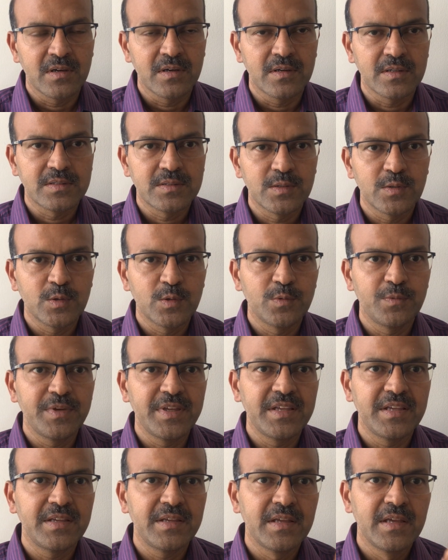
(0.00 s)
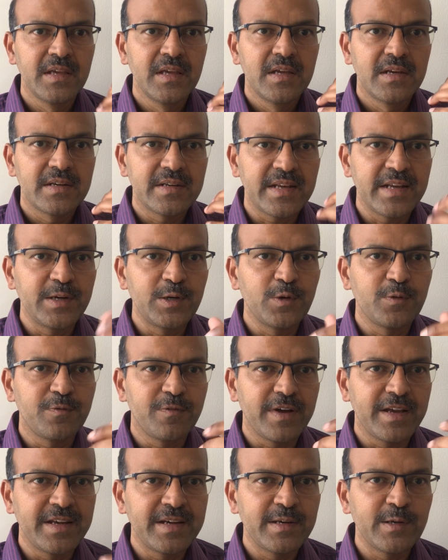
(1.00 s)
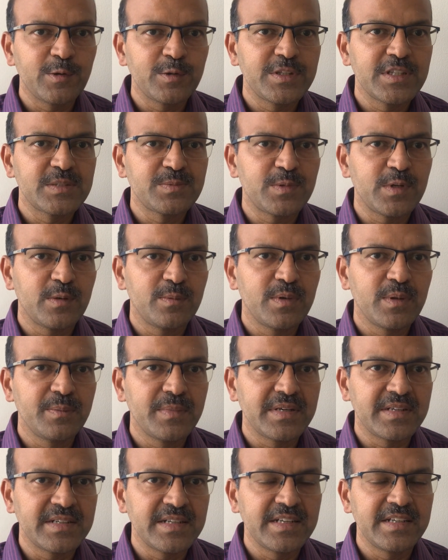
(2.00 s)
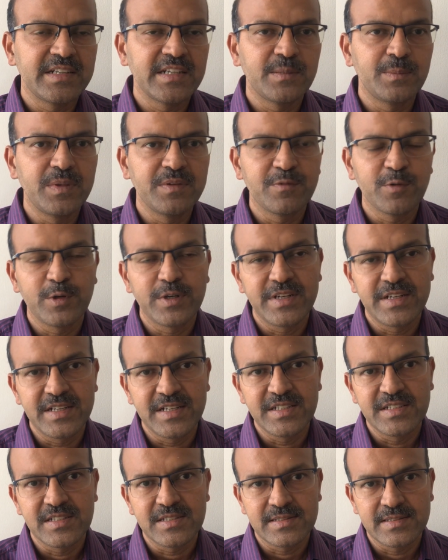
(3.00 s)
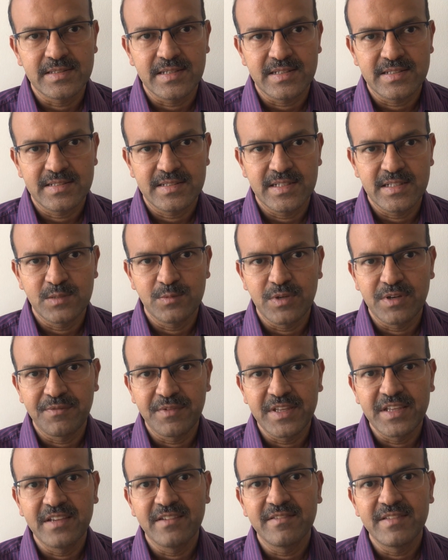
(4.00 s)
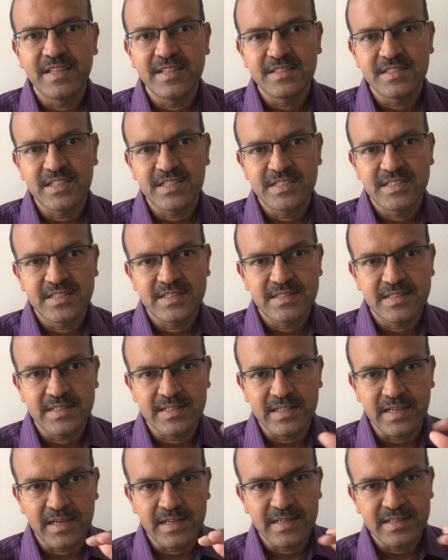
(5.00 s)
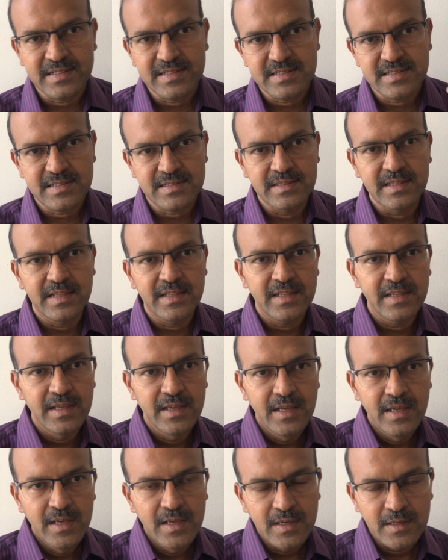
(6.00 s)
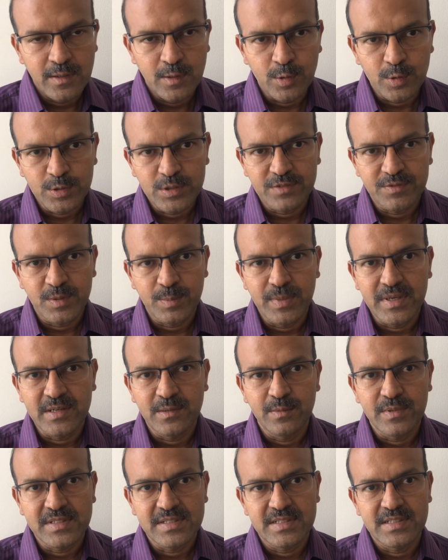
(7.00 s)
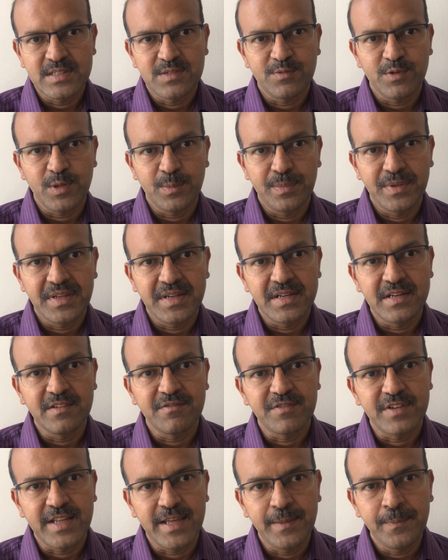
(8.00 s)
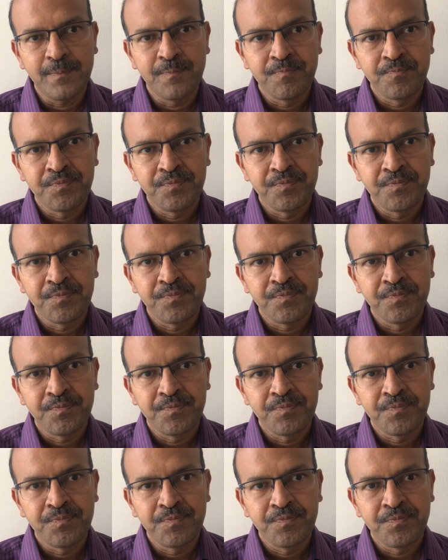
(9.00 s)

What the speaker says: So we try to find out this problem and treat it before it reaches that stage. When we give the injections, it arrests the growth of the blood vessels for a period of time.